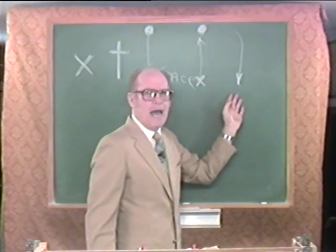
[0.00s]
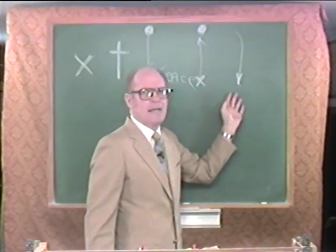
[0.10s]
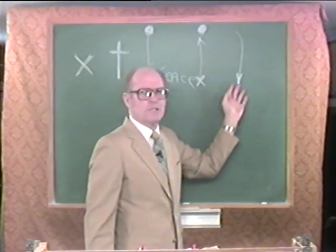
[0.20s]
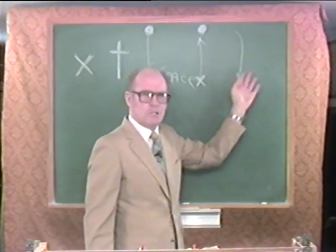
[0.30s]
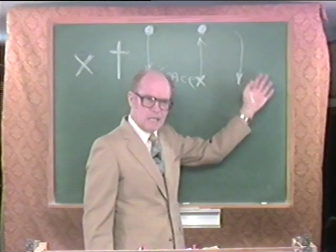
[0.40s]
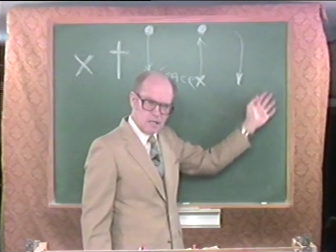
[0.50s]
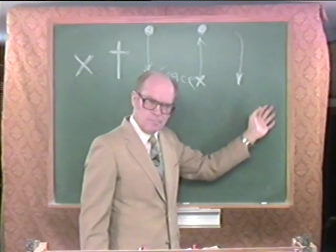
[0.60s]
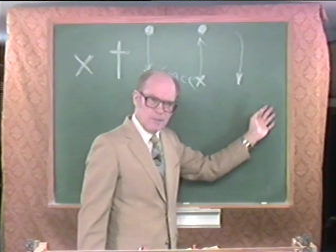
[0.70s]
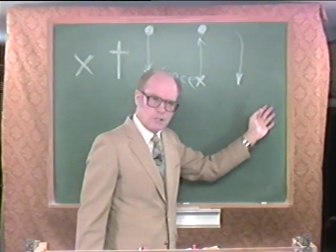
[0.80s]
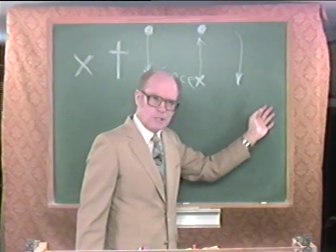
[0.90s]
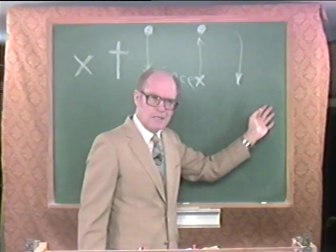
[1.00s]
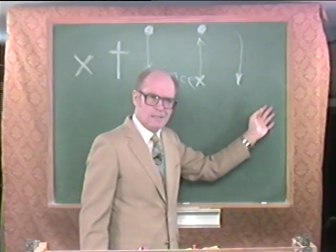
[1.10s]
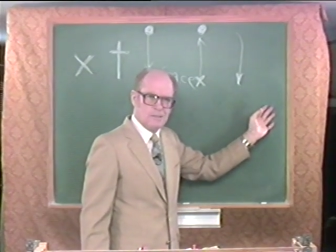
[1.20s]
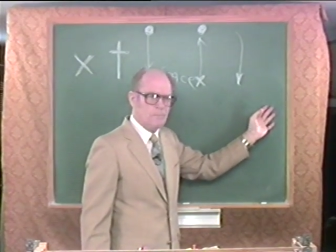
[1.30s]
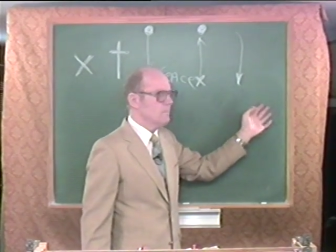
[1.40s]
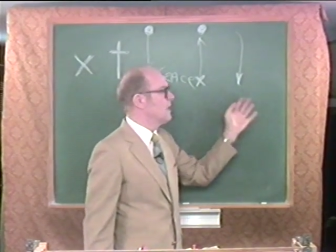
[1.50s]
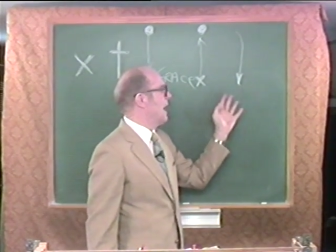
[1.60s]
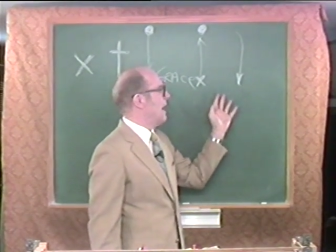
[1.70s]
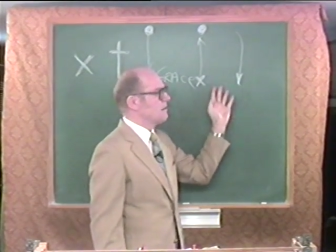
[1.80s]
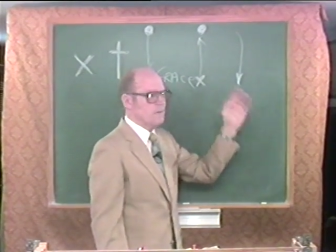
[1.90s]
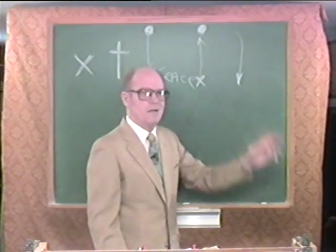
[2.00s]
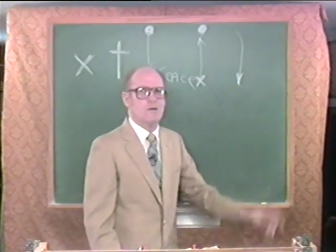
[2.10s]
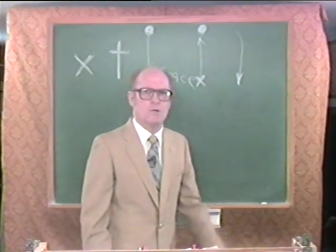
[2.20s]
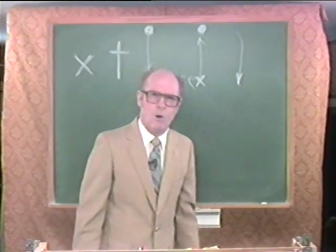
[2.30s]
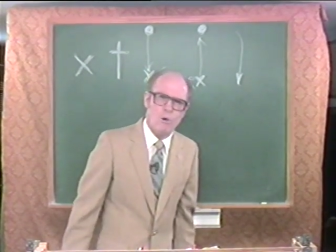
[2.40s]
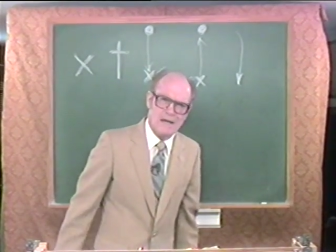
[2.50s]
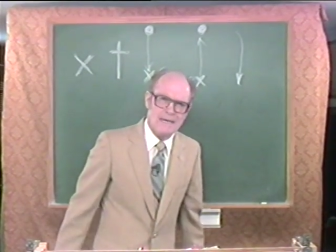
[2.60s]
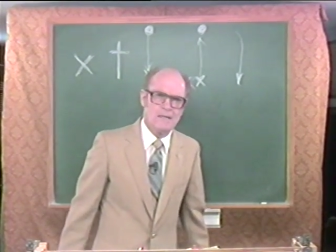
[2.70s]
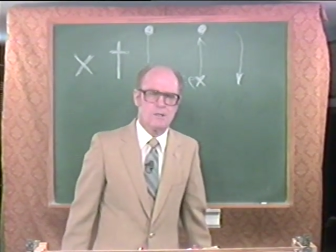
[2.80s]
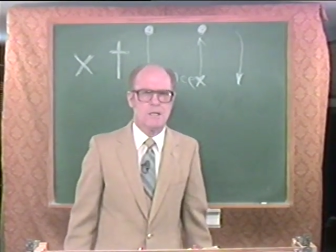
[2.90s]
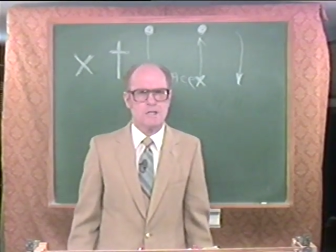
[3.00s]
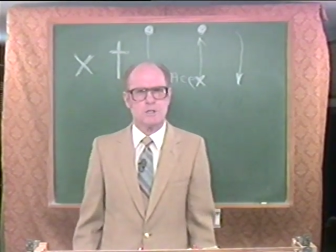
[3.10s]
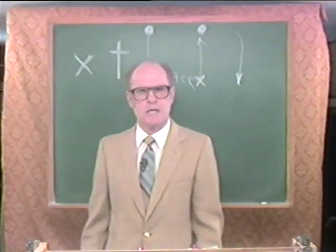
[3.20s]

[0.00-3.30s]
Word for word: and set up His kingdom, and they're going into His